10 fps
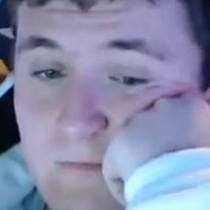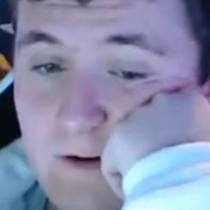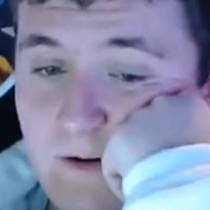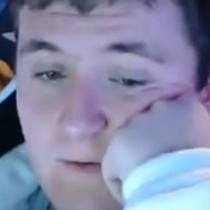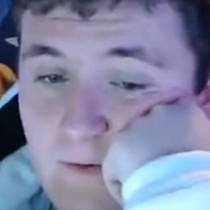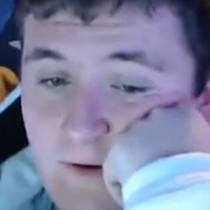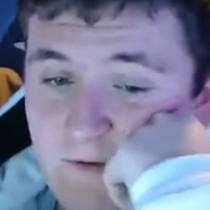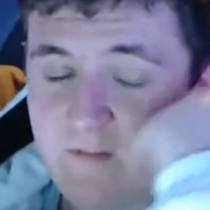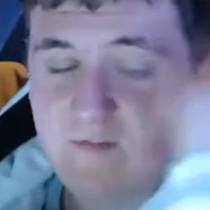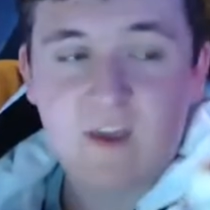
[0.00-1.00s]
figure out what
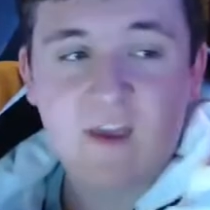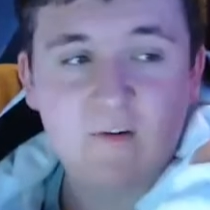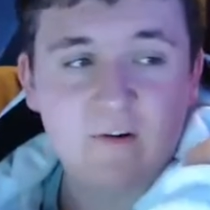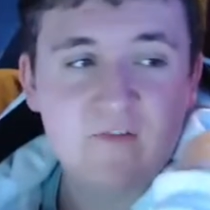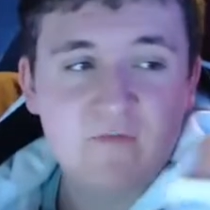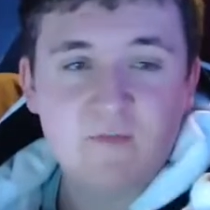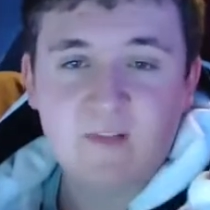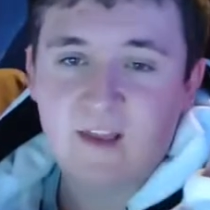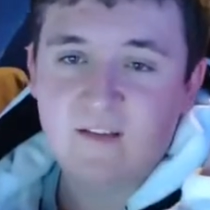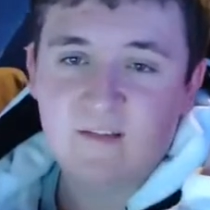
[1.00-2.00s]
I'm going to say or
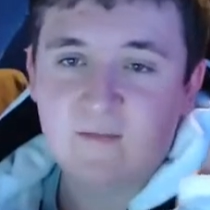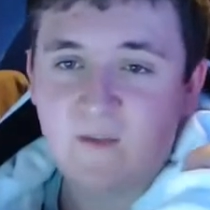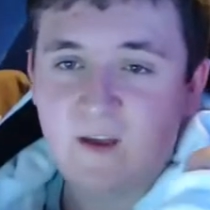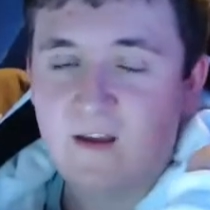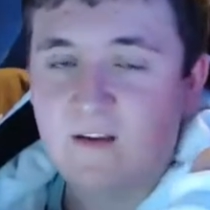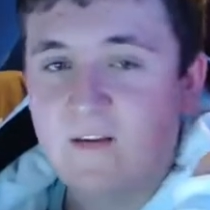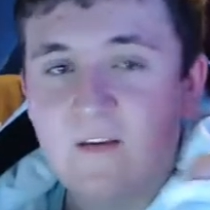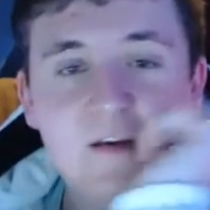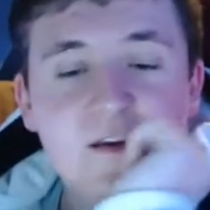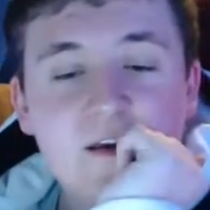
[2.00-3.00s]
explain something,
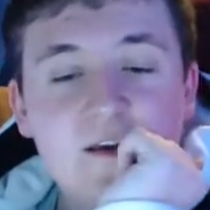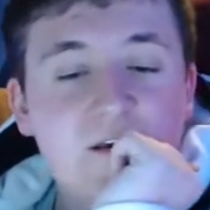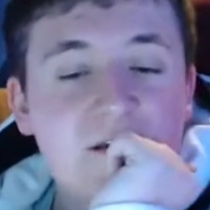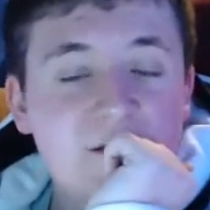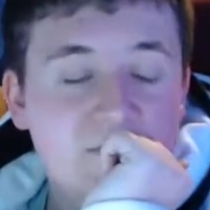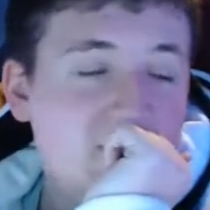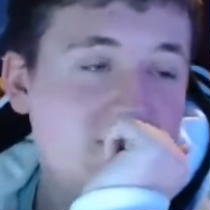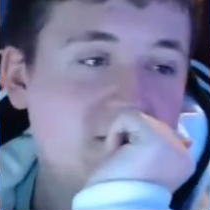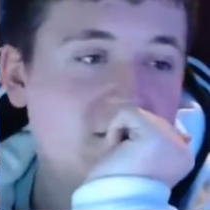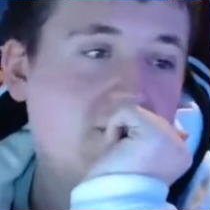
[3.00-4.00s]

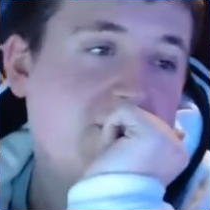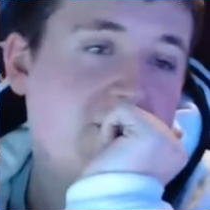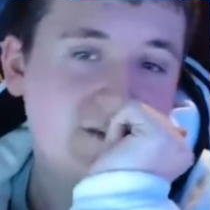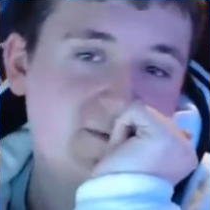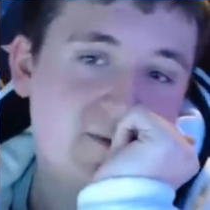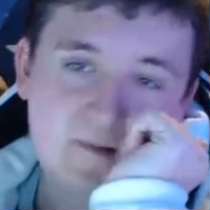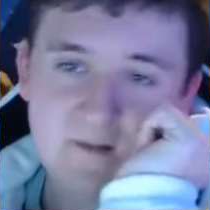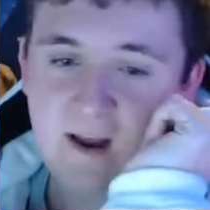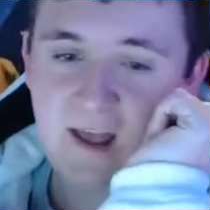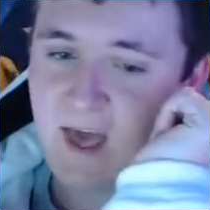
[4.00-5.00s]
especially with an experience
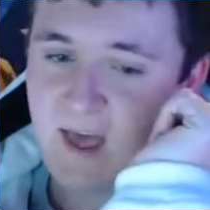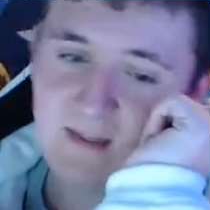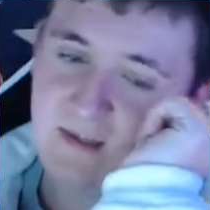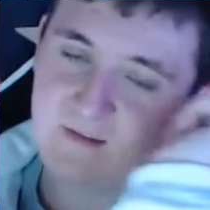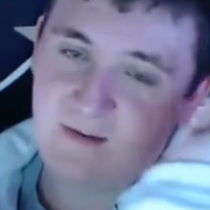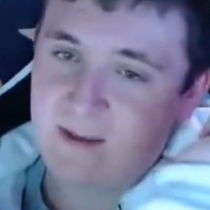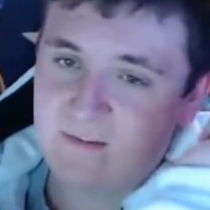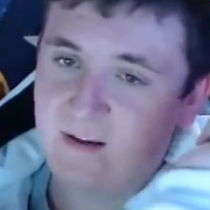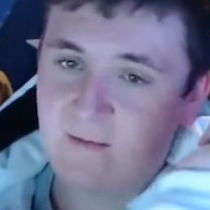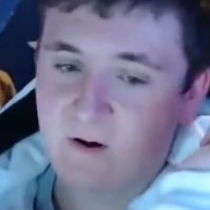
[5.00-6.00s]
that I had this
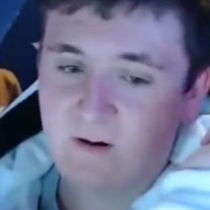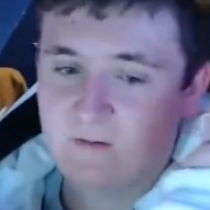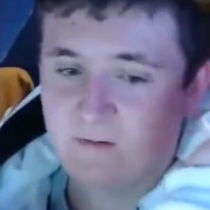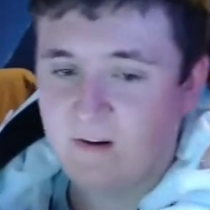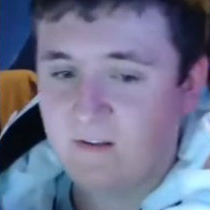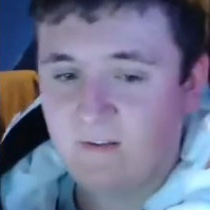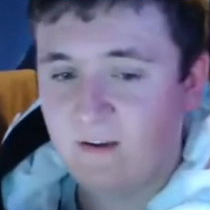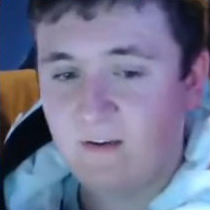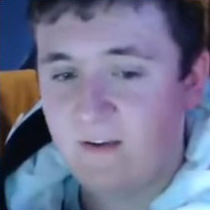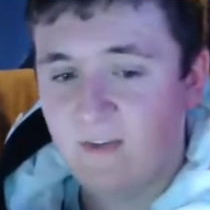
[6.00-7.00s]
last summer or
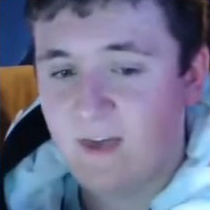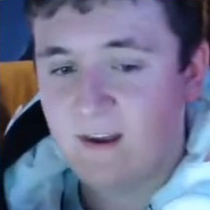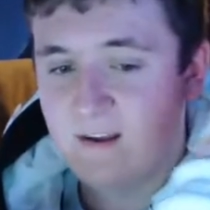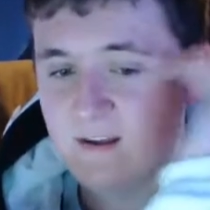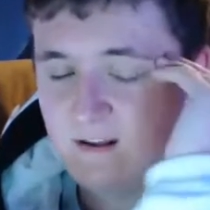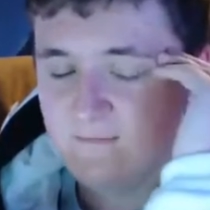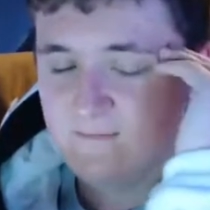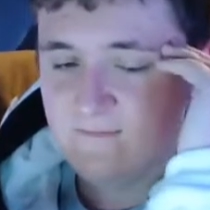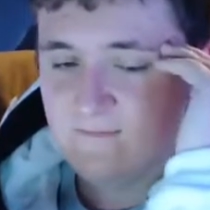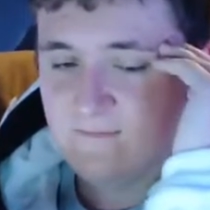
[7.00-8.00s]
anything like that,
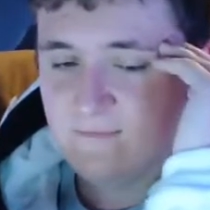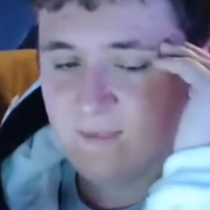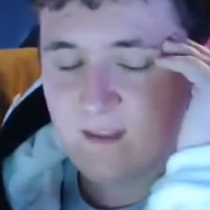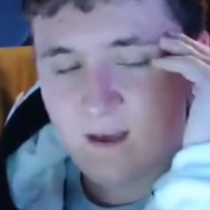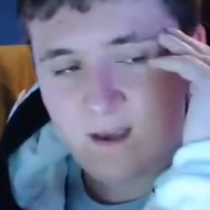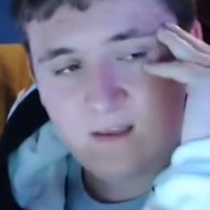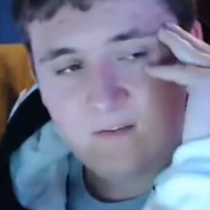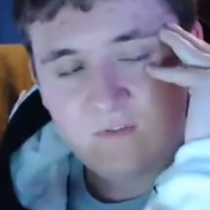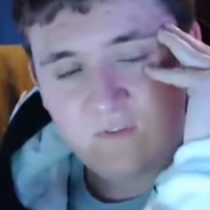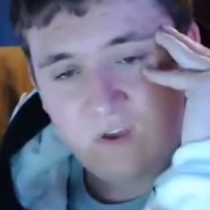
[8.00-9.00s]
I
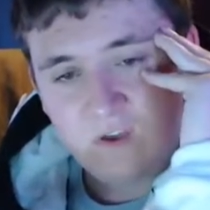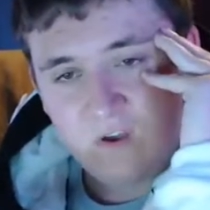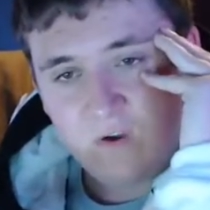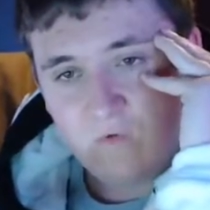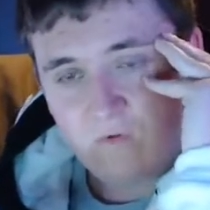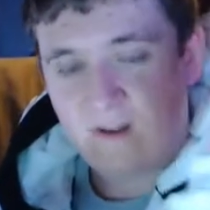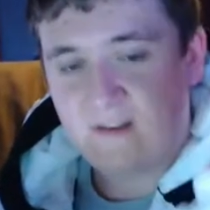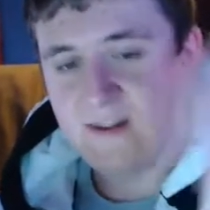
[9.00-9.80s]
write it